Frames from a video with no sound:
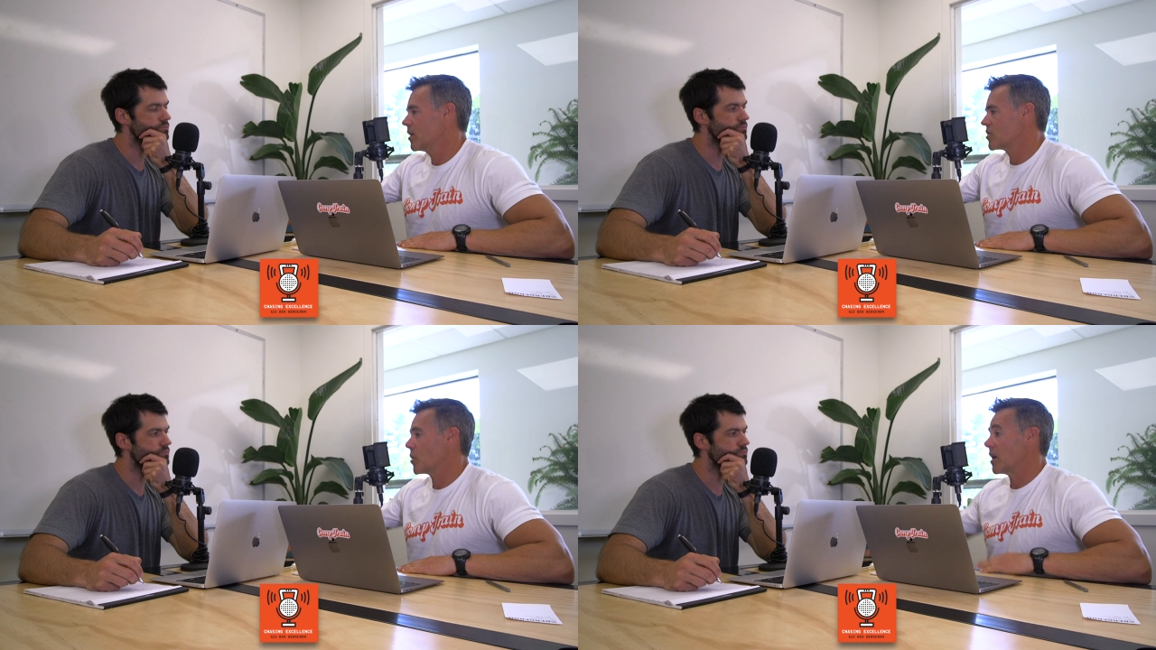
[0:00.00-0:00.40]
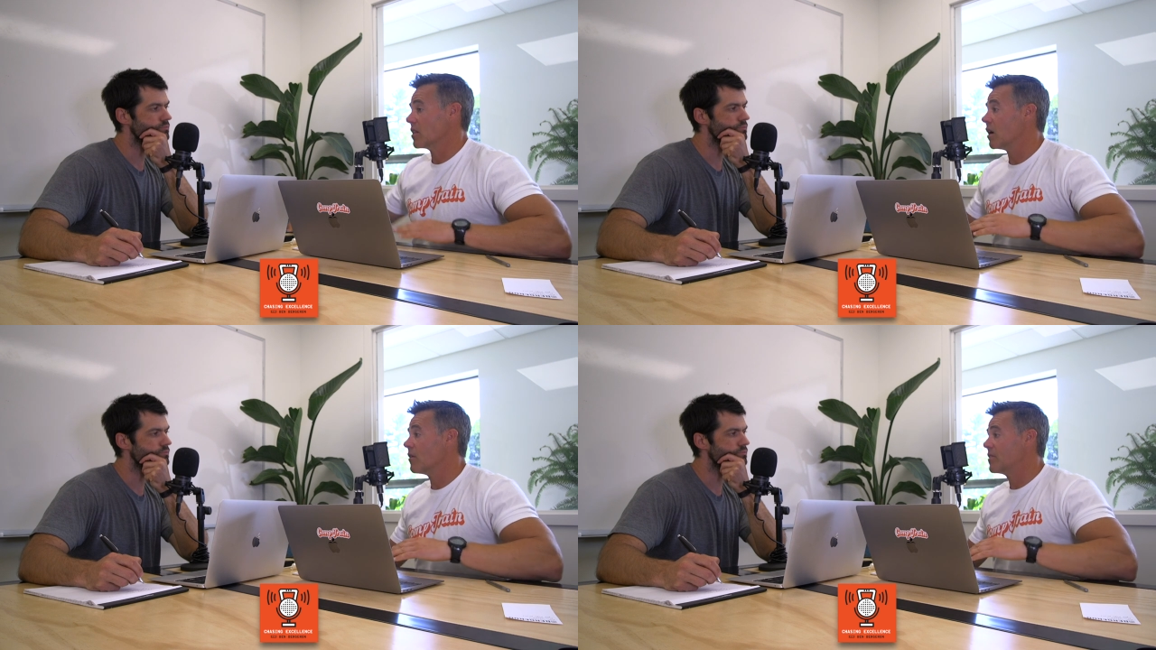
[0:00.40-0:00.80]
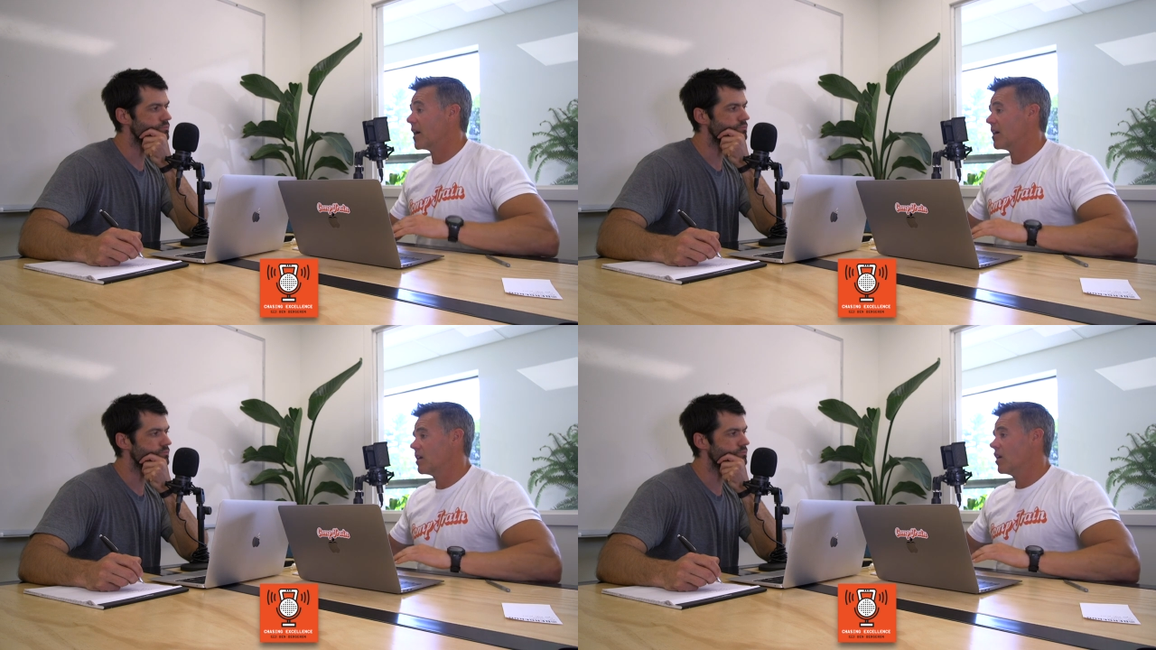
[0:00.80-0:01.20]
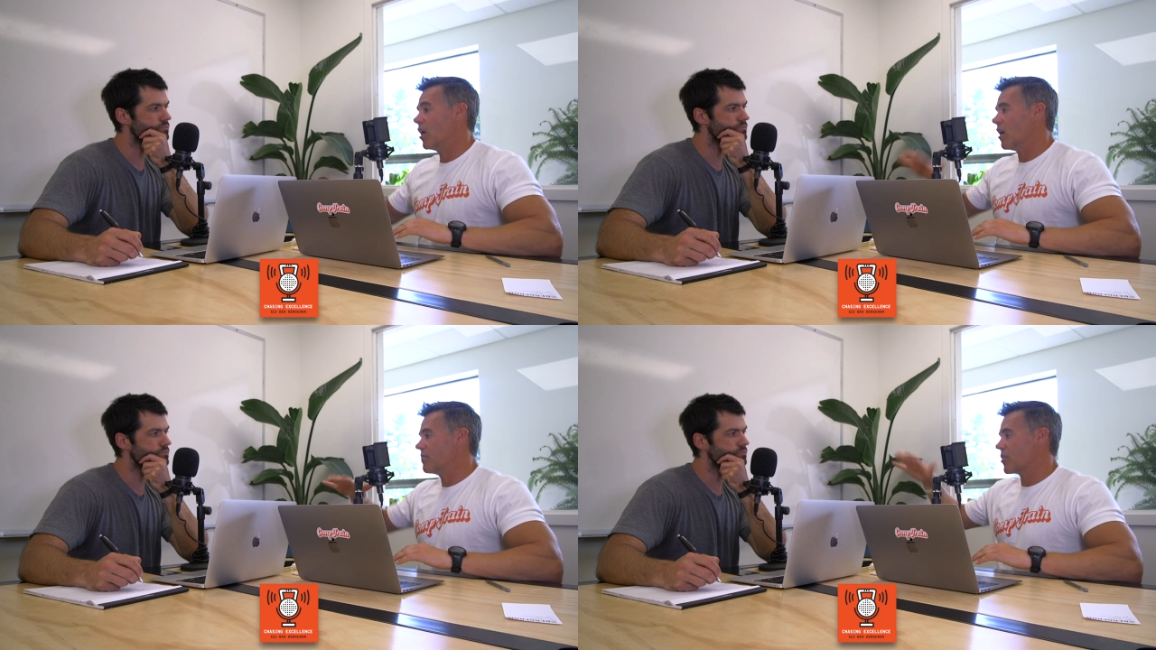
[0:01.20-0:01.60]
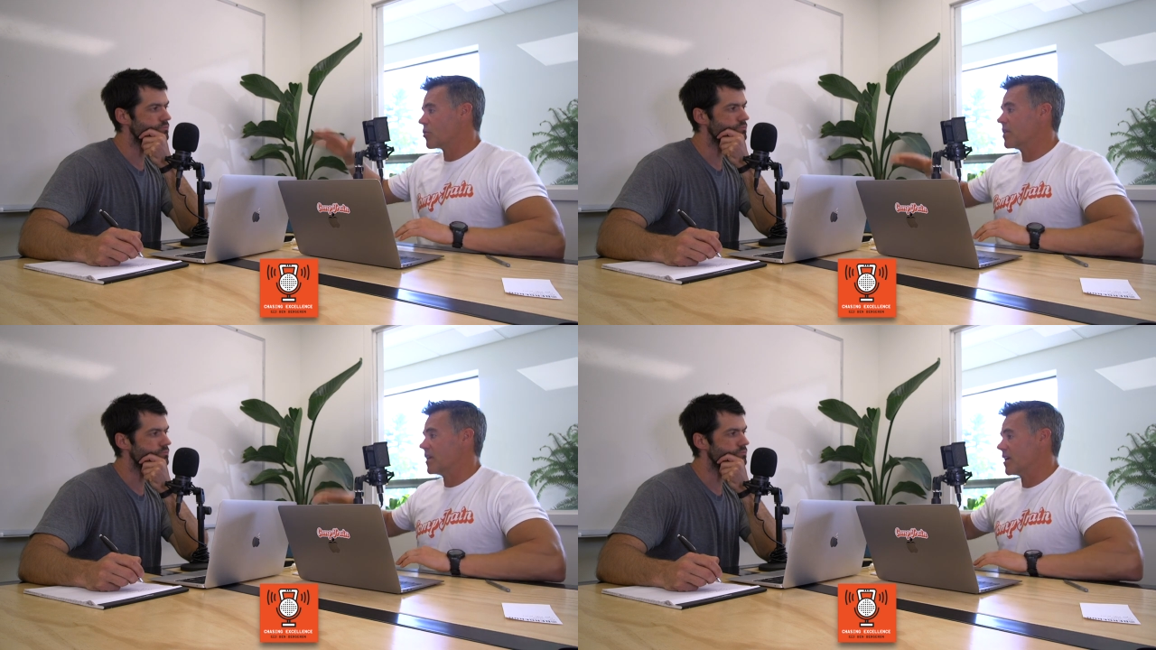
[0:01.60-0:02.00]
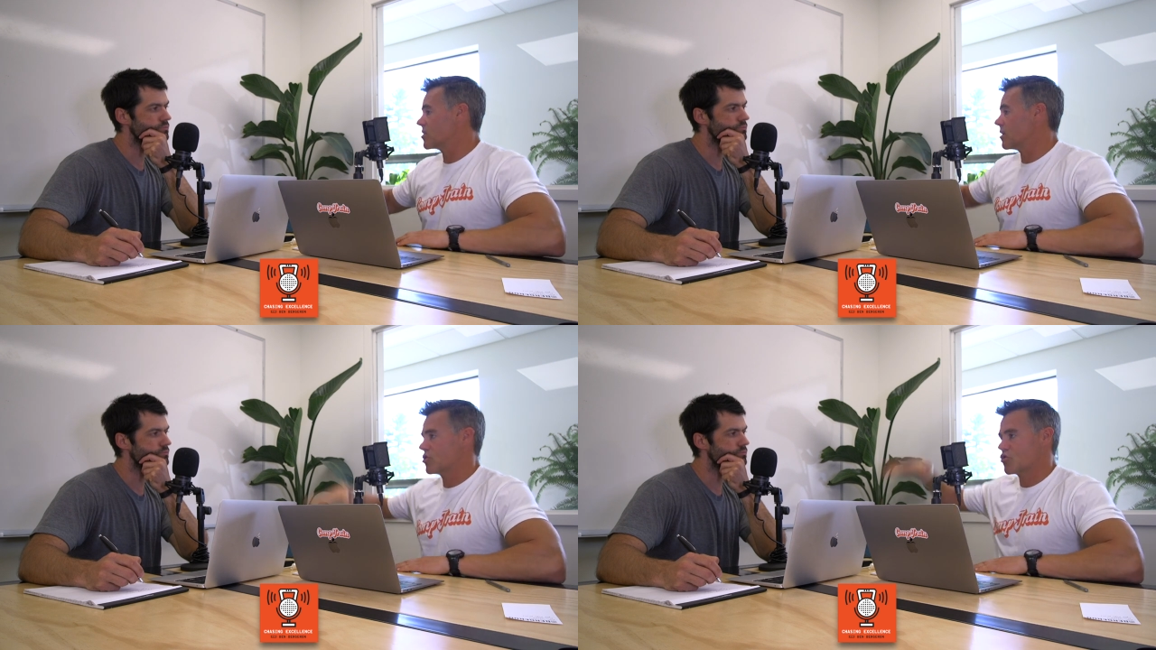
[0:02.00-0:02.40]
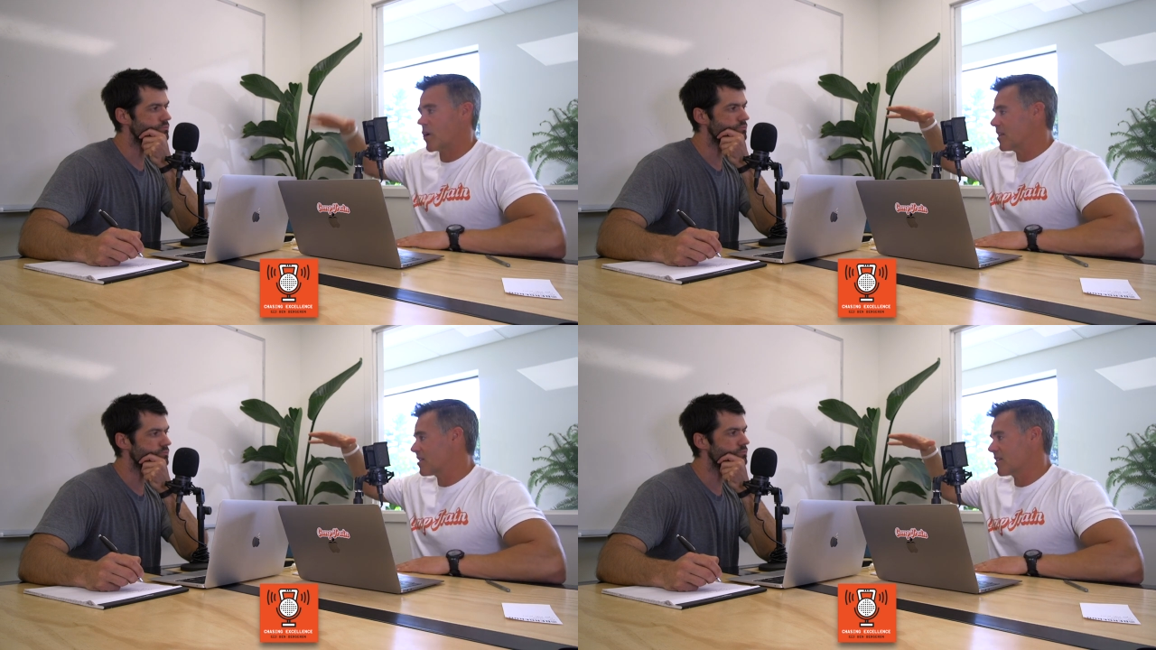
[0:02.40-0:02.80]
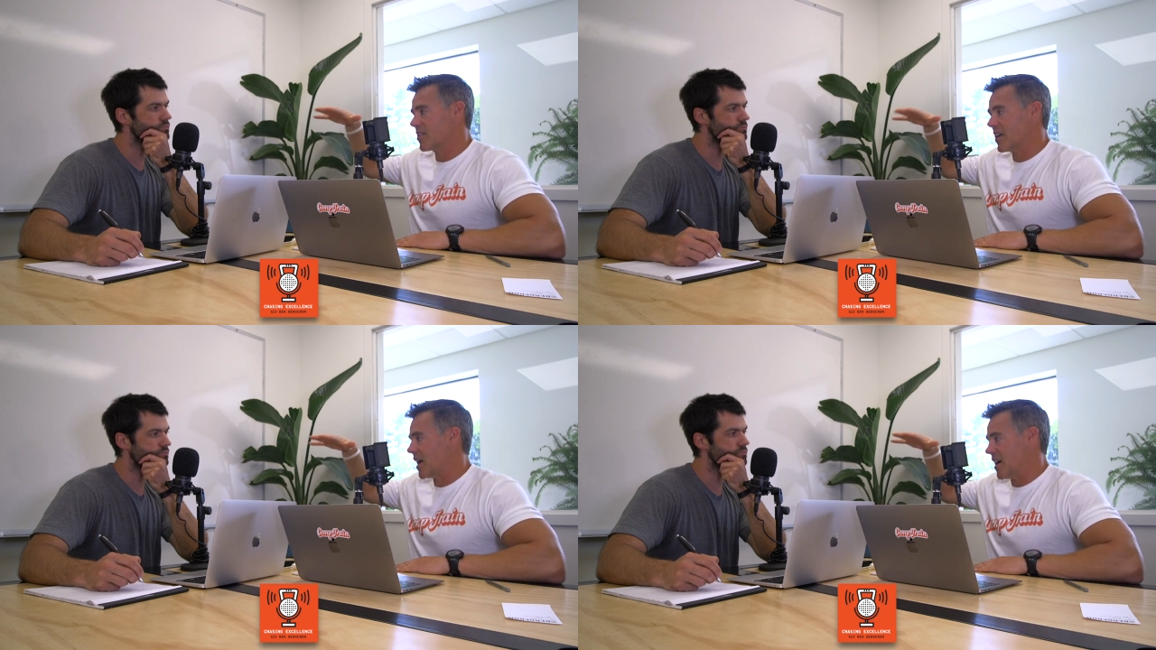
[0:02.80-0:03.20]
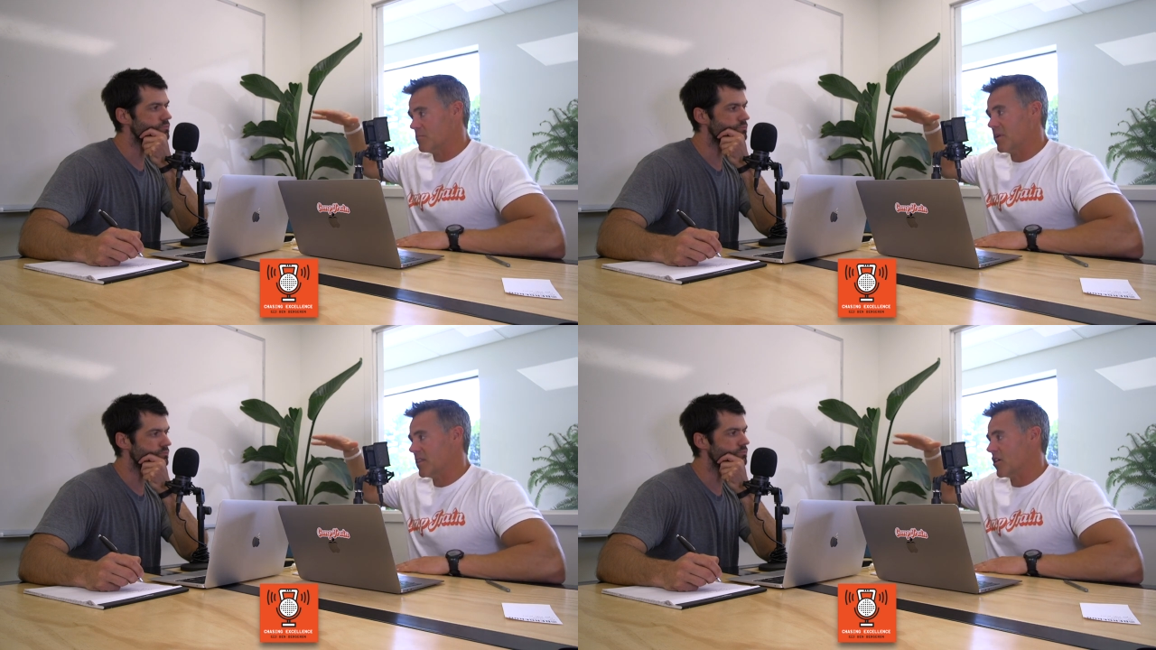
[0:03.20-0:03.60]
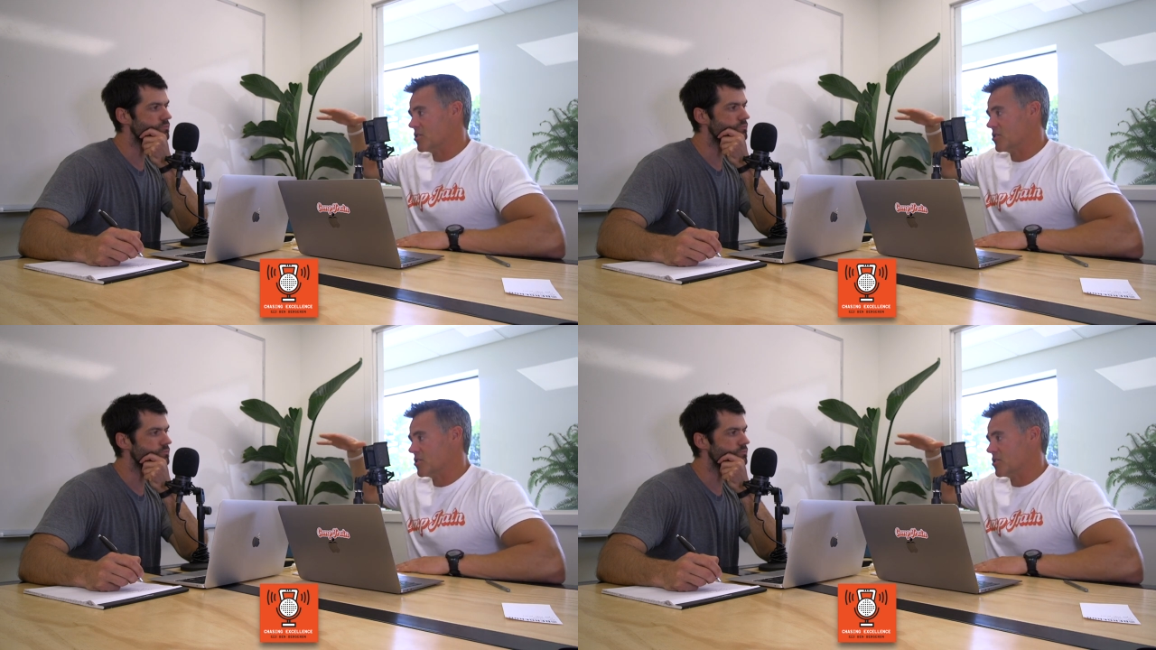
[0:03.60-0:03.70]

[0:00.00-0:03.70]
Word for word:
Speaker 1: So I love that of the three things, strength thing has been there.